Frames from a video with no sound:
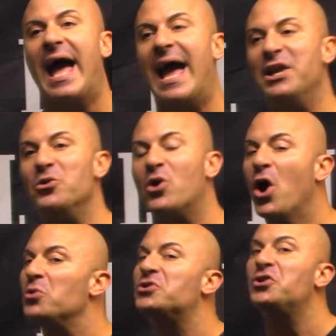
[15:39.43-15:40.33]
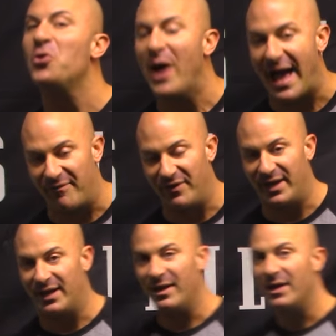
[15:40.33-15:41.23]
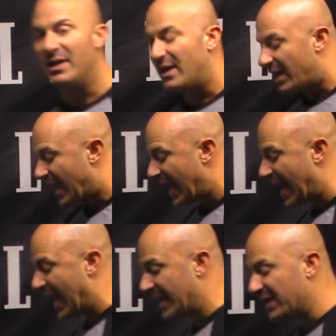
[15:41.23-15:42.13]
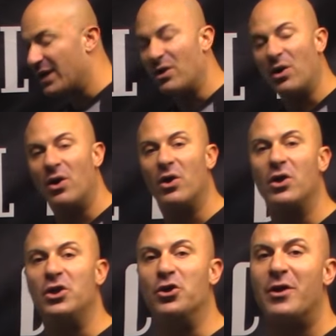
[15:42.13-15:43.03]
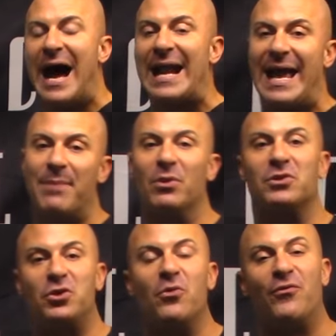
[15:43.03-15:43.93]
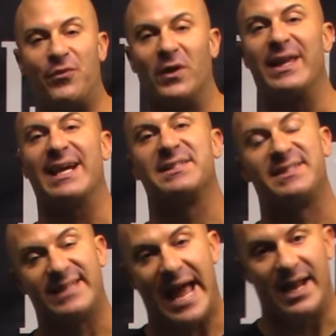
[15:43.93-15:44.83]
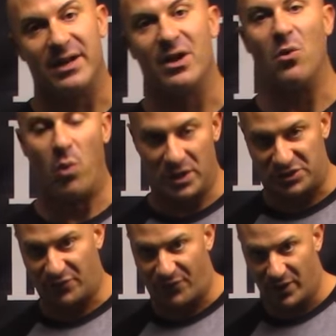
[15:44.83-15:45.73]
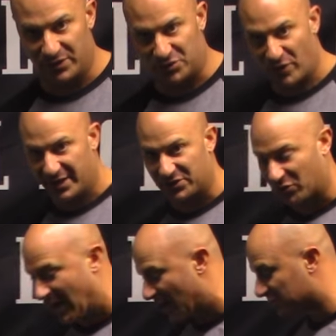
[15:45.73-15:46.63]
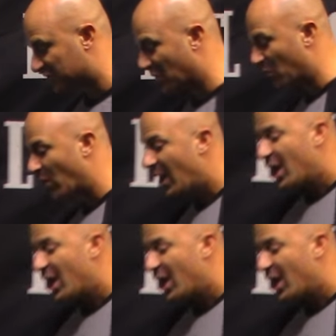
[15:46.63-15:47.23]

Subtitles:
and you go too heavy and you're not able to fully extend once your foot strikes the ground. So